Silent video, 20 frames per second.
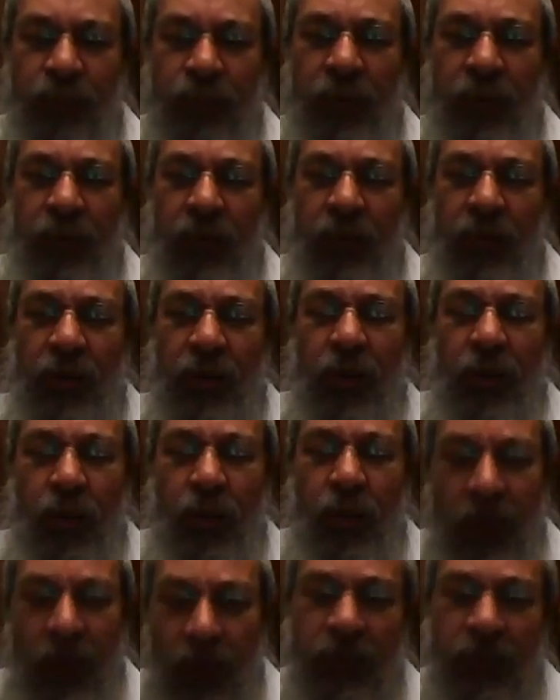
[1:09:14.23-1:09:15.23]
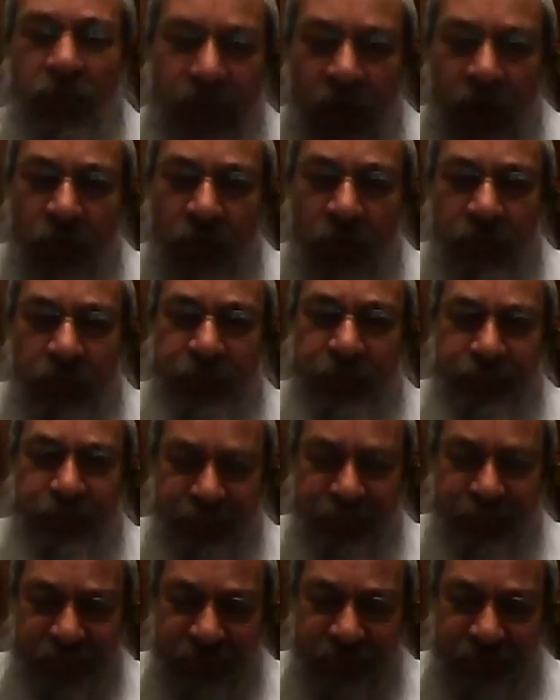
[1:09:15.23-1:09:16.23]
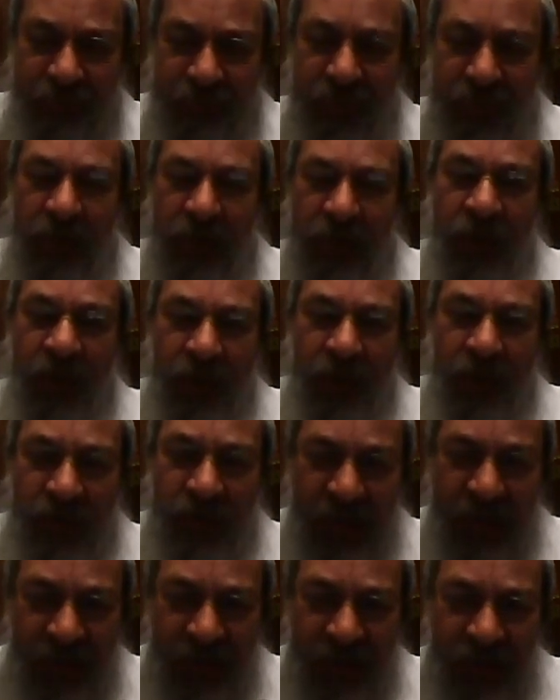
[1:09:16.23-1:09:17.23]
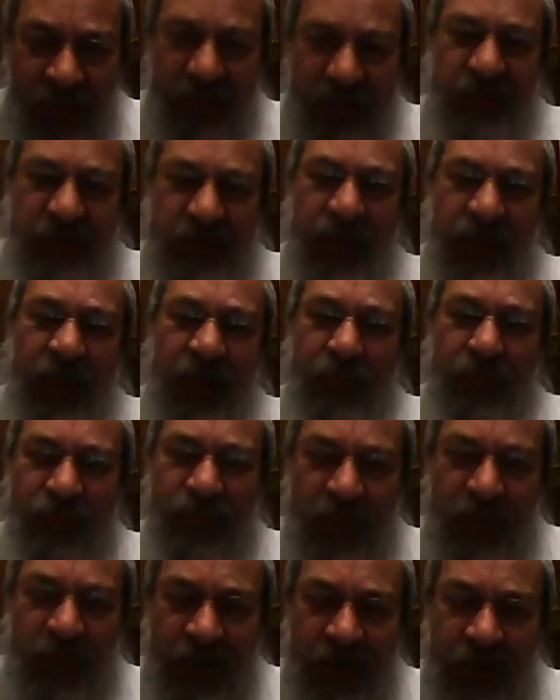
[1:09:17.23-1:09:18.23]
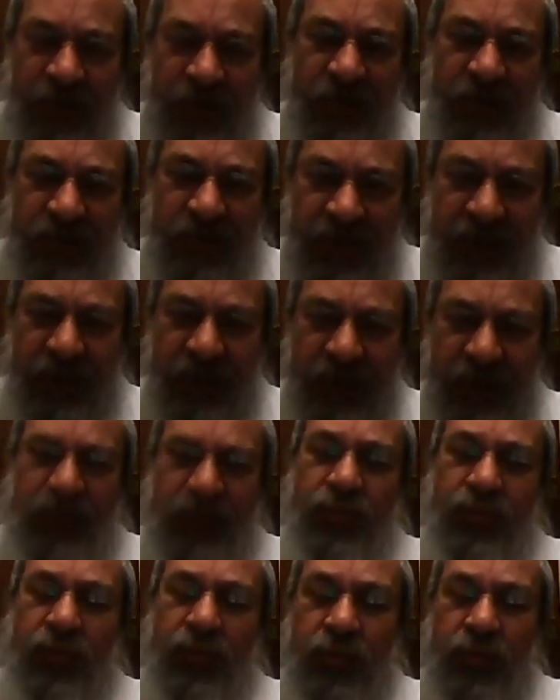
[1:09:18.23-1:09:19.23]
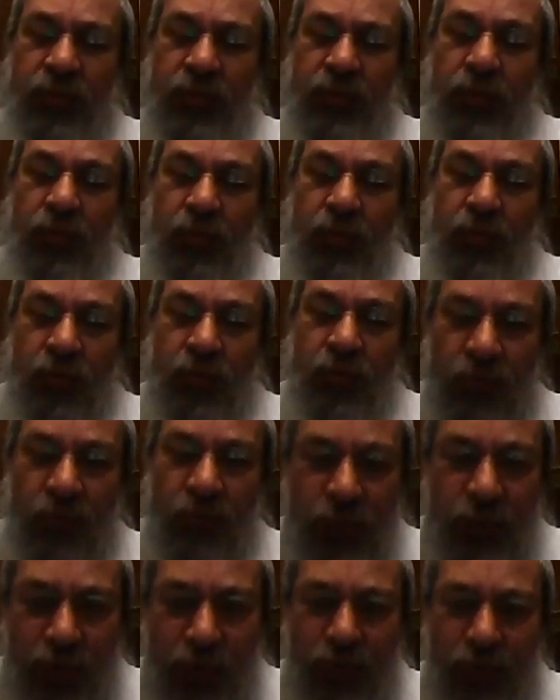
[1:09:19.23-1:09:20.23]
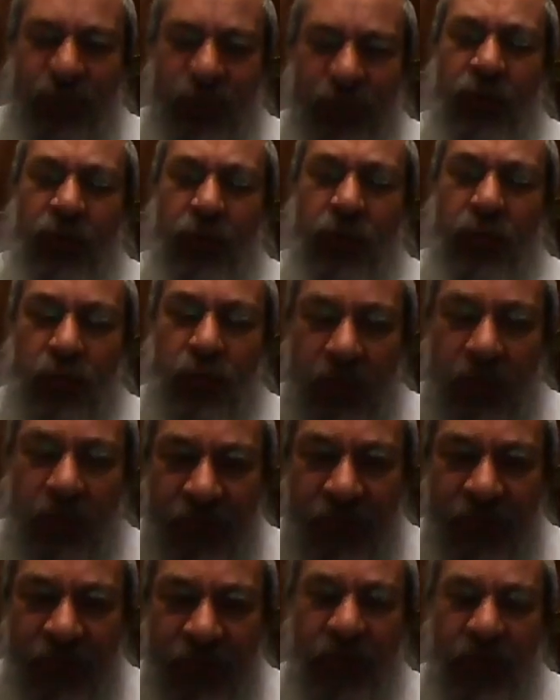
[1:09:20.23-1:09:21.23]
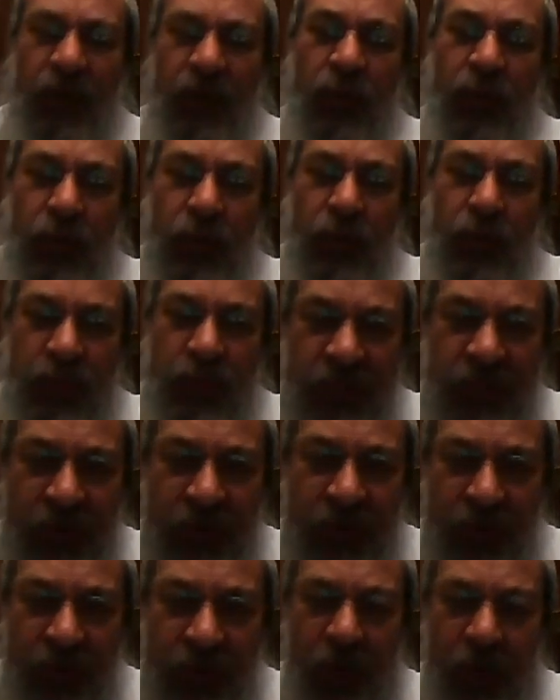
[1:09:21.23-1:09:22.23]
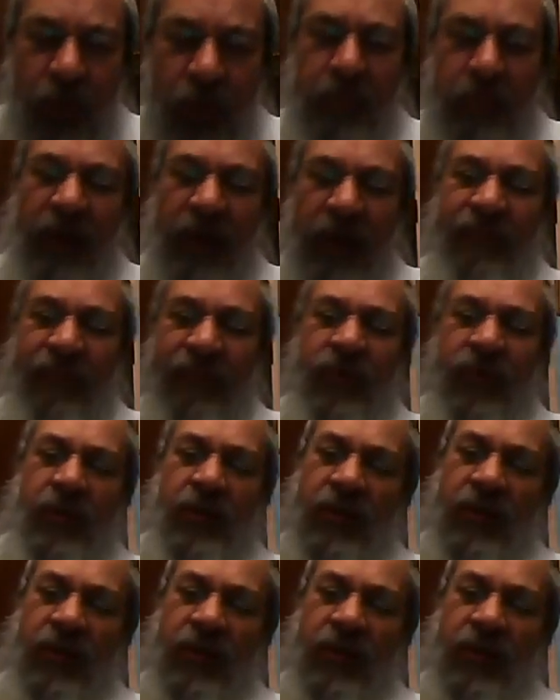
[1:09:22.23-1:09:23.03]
We all know that at this time of the year it says, Utshuva, utfila, utzedakah ma'avirin